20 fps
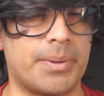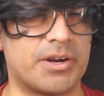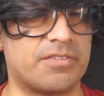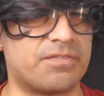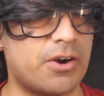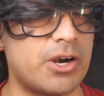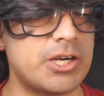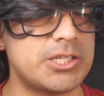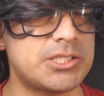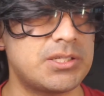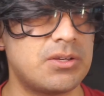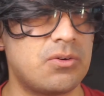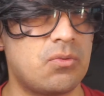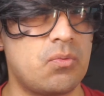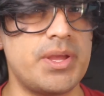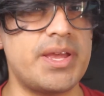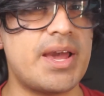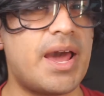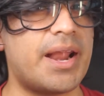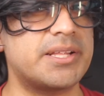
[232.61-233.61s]
But first,
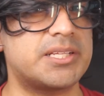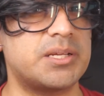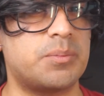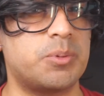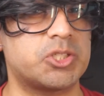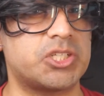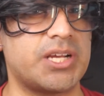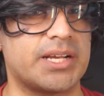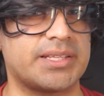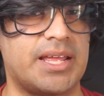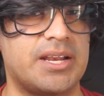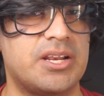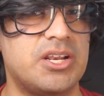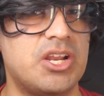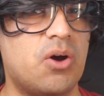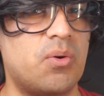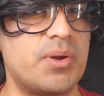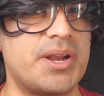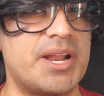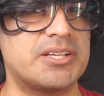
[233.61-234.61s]
we gotta double check that
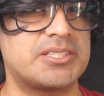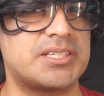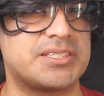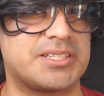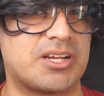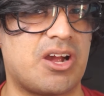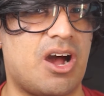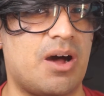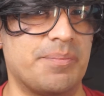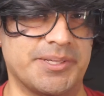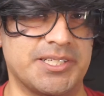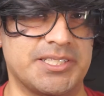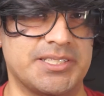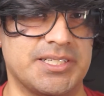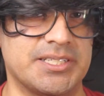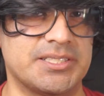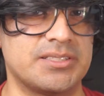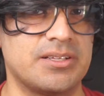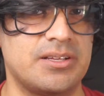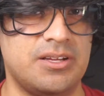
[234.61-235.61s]
no one else has accomplished
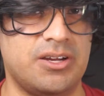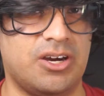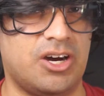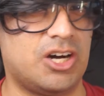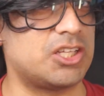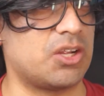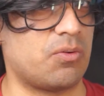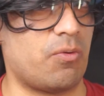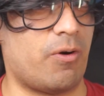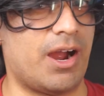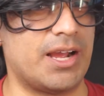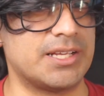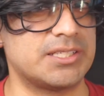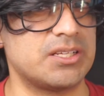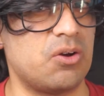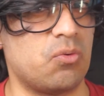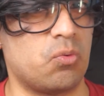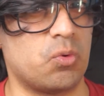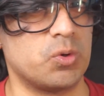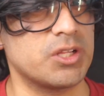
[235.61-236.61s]
this. Otherwise,
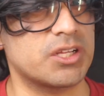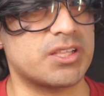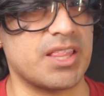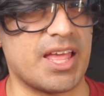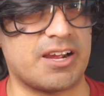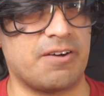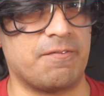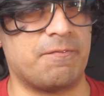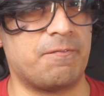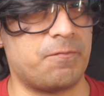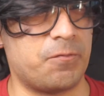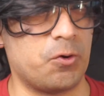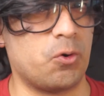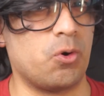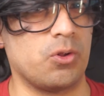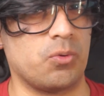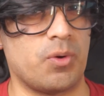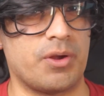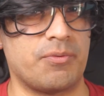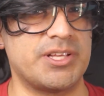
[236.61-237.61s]
we'll look like a
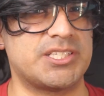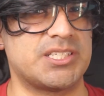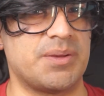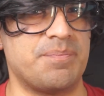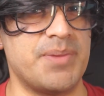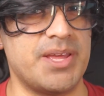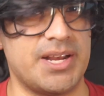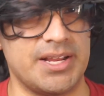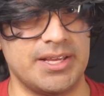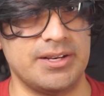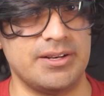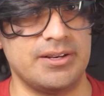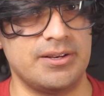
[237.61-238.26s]
fool when we submit it.